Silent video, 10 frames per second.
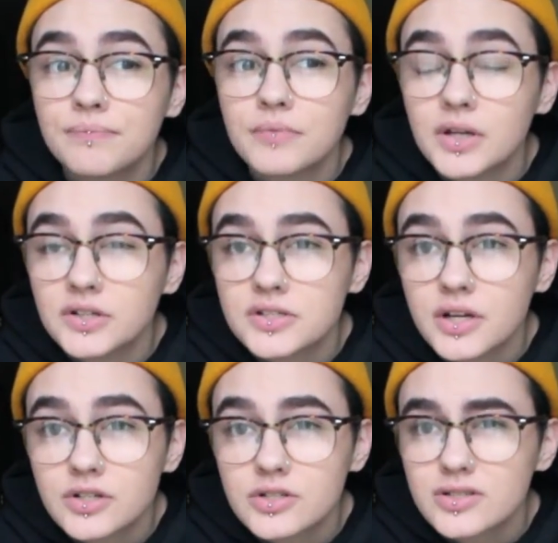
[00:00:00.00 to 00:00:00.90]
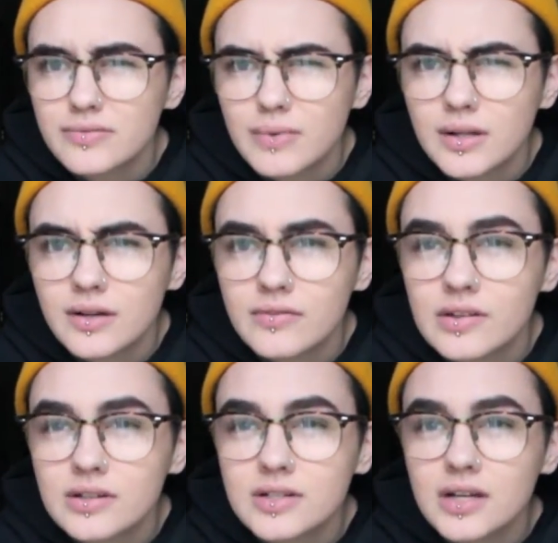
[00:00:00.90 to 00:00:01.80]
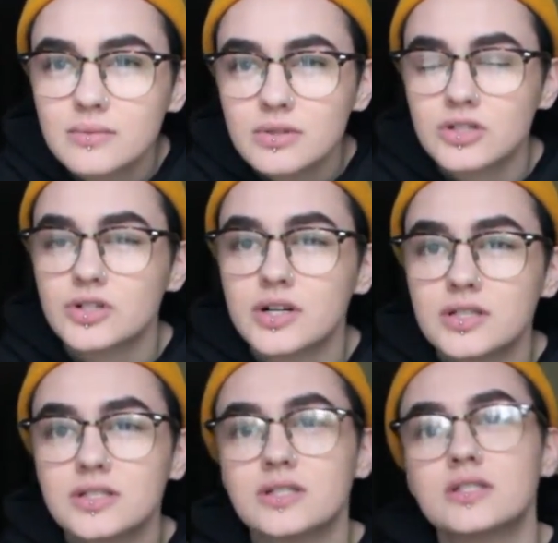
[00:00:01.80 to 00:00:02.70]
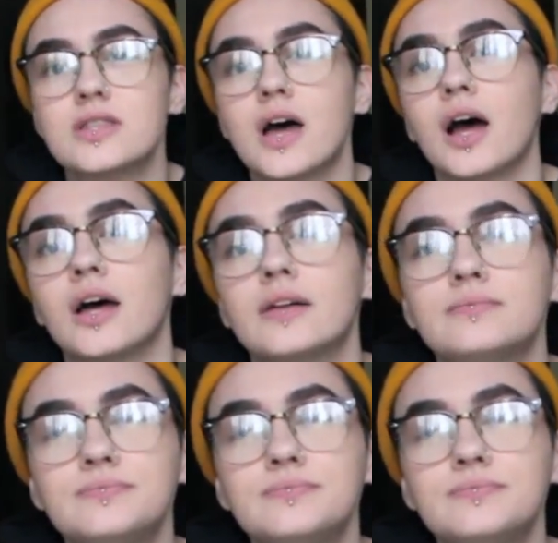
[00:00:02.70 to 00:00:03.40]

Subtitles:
intersections of my life that are tied to being trans that